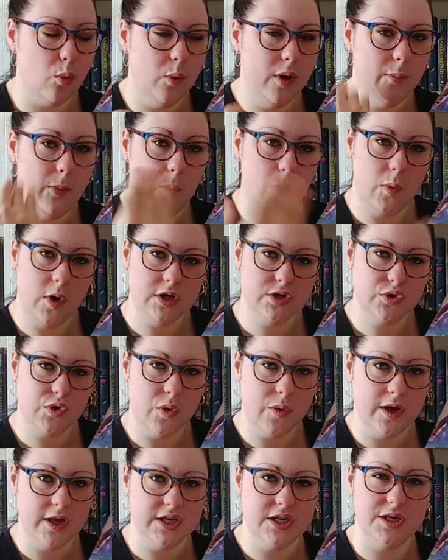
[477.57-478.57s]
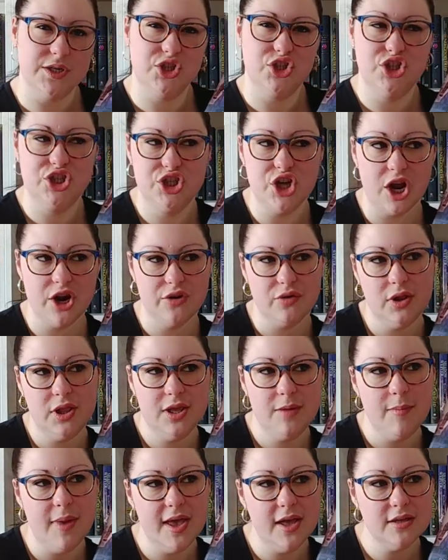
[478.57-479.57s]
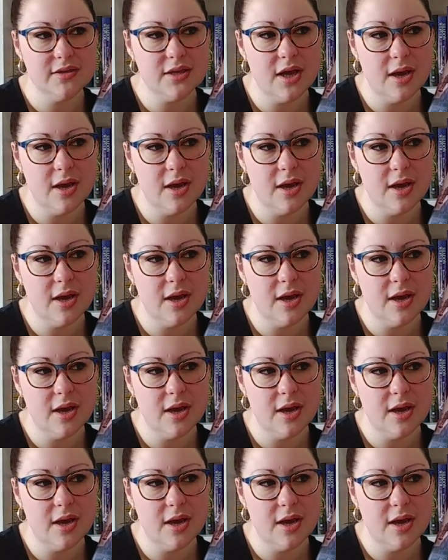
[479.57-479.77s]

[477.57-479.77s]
women want to go into generally male